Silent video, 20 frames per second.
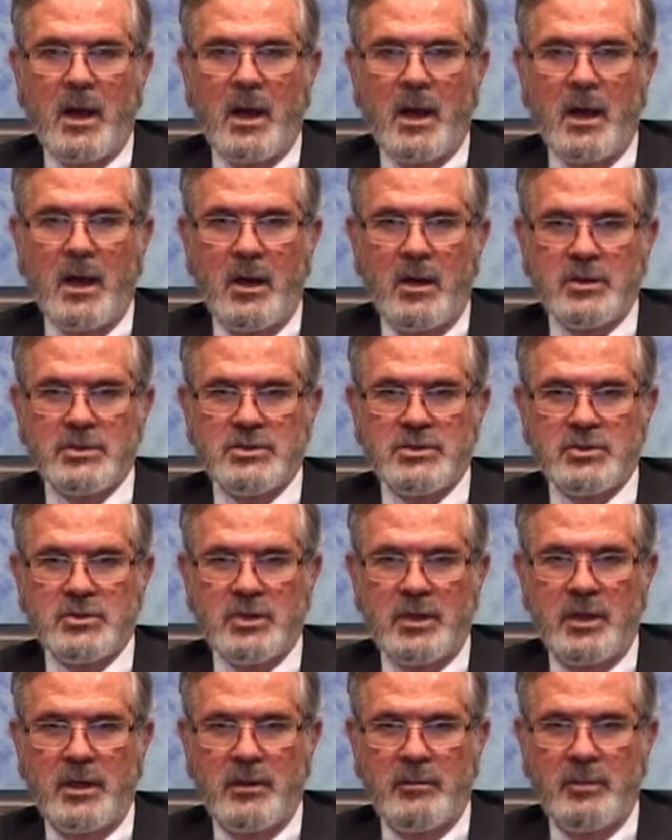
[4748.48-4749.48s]
I always
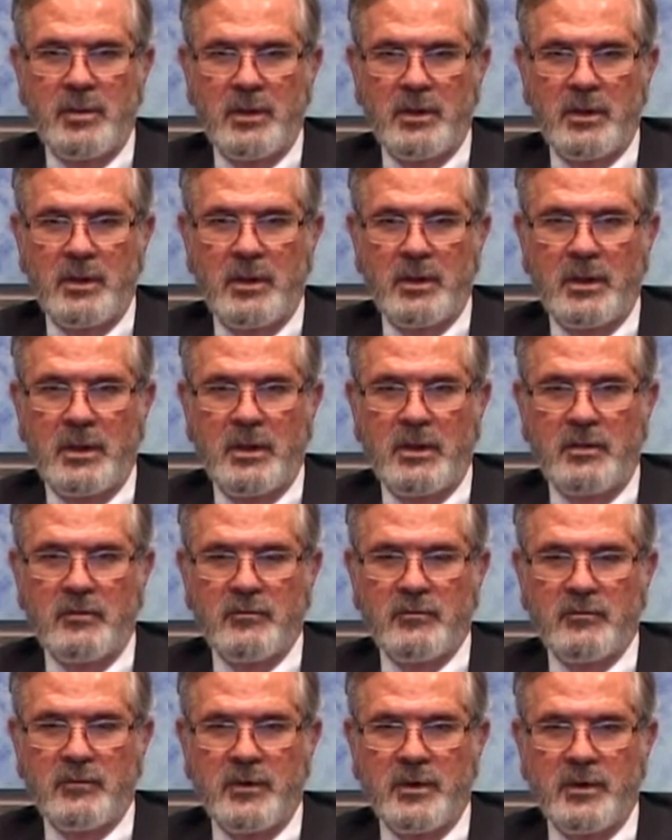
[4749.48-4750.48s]
enjoyed appearing in
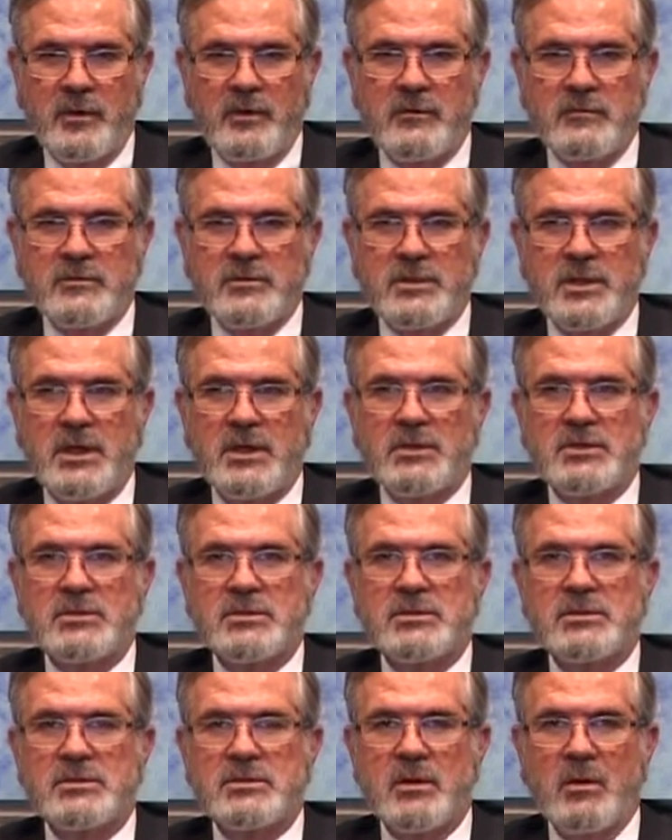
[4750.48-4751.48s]
front of
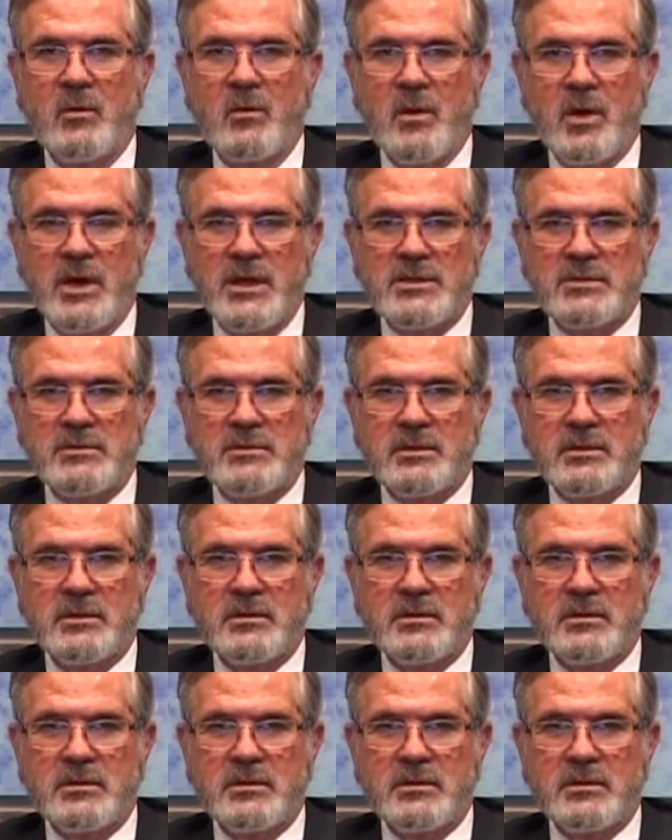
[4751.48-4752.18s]
Judge Wiseman.